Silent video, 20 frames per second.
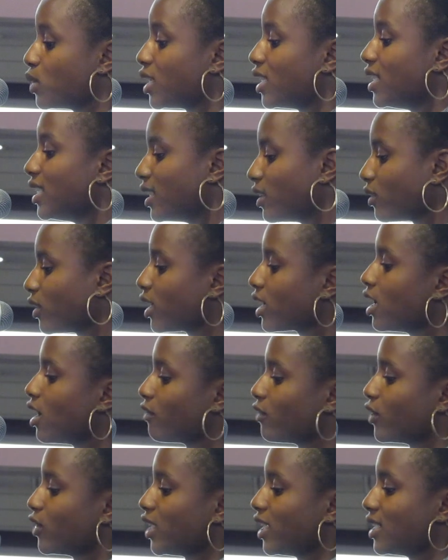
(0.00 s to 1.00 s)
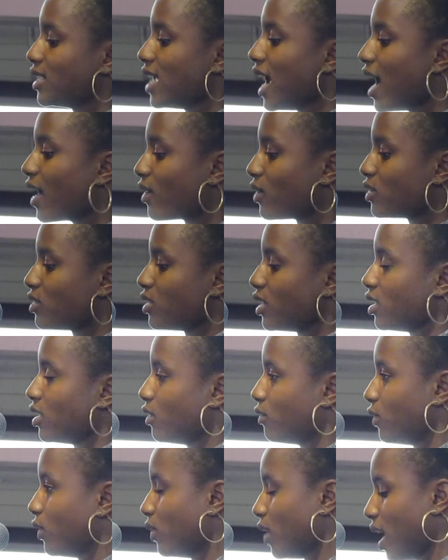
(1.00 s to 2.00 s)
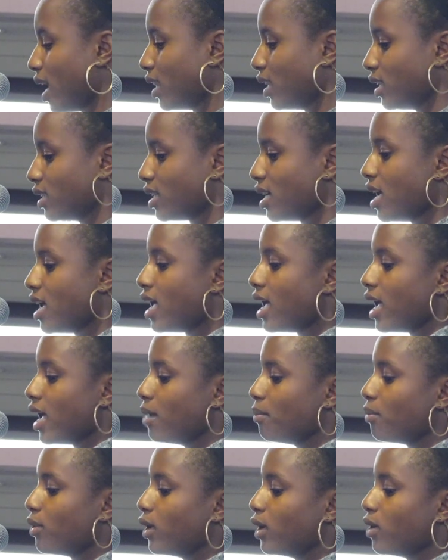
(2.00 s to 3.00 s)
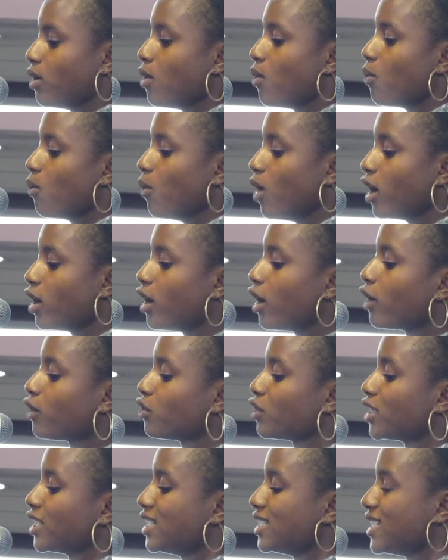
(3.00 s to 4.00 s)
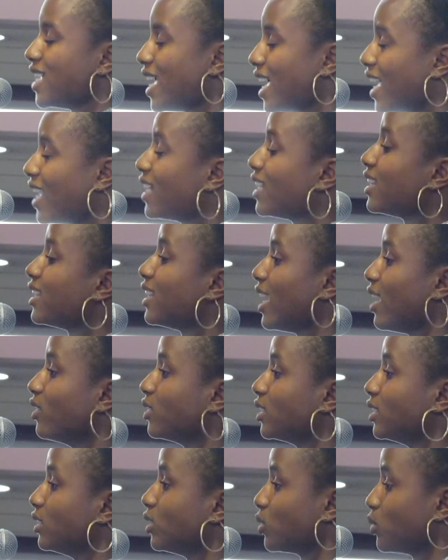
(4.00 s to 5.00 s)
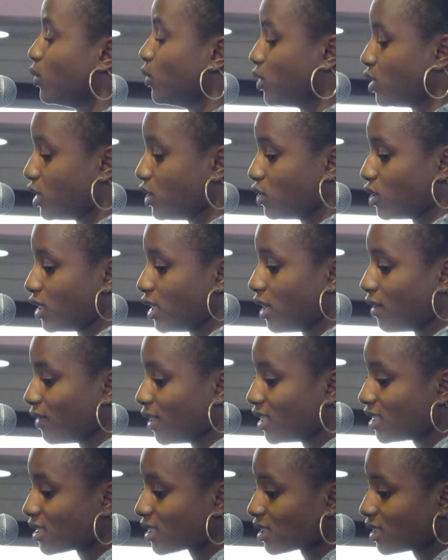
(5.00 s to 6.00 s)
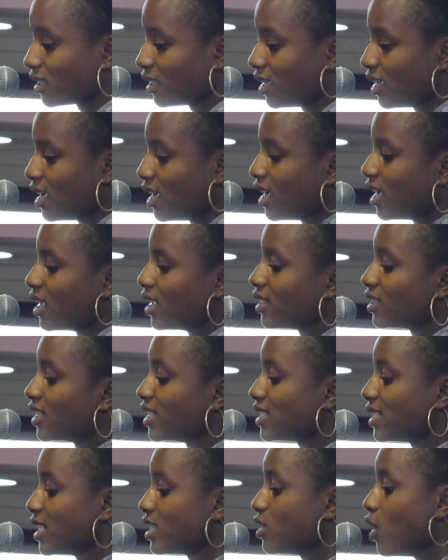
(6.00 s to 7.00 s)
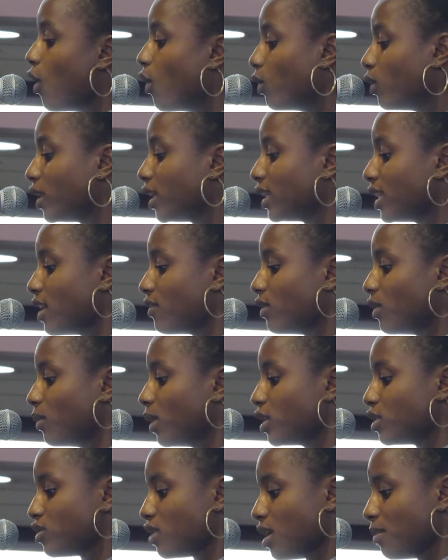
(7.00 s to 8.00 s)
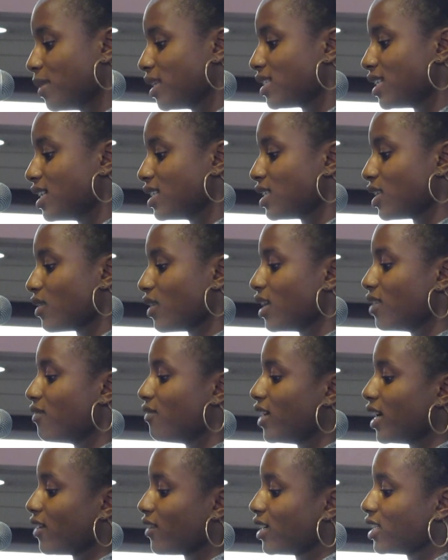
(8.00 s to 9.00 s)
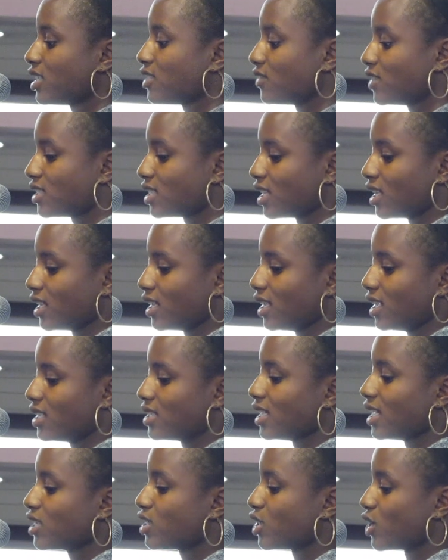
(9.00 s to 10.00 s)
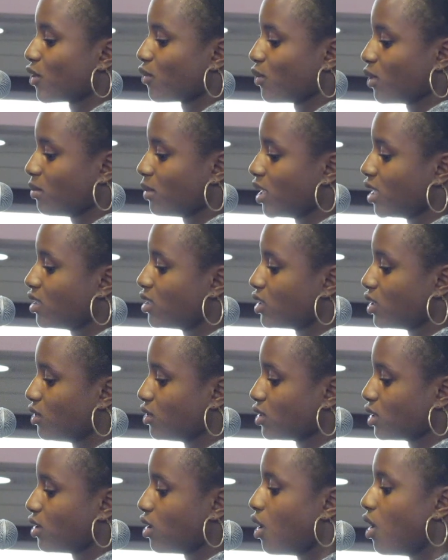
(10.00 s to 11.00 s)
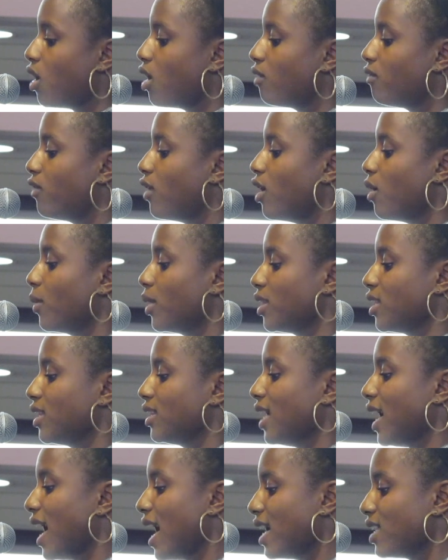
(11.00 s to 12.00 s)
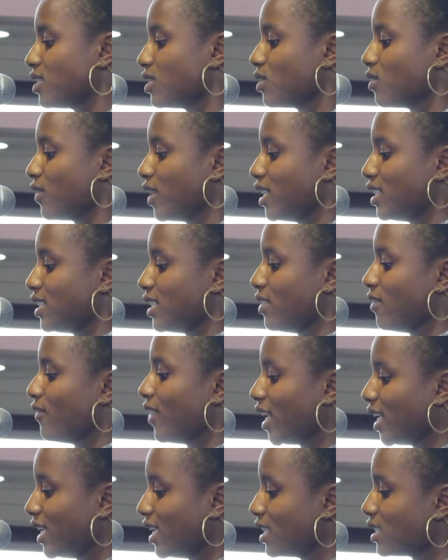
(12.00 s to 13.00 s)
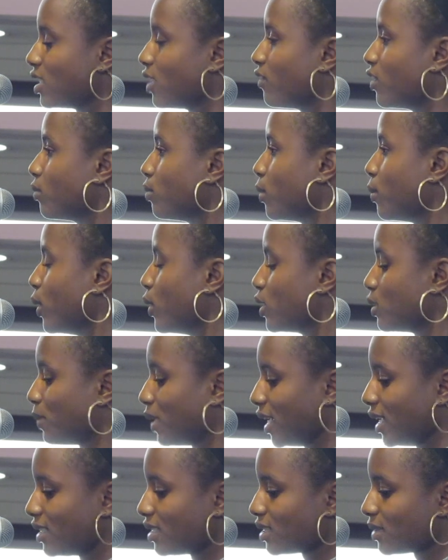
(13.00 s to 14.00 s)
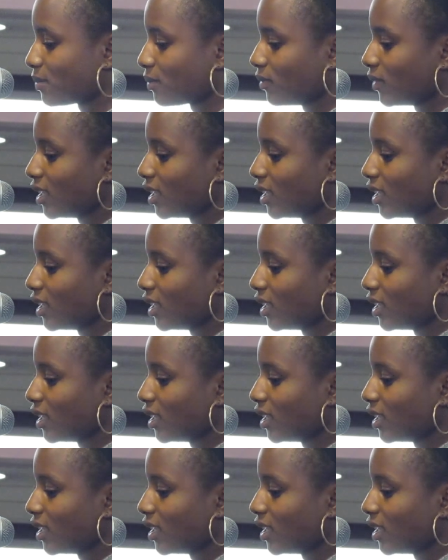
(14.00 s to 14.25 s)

would nearly cover the entire state of Rhode Island and put 110,000 school children at risk. The state's only level 1 trauma center and various facilities that serve women and children all fall within the hazard radius of the proposed plant.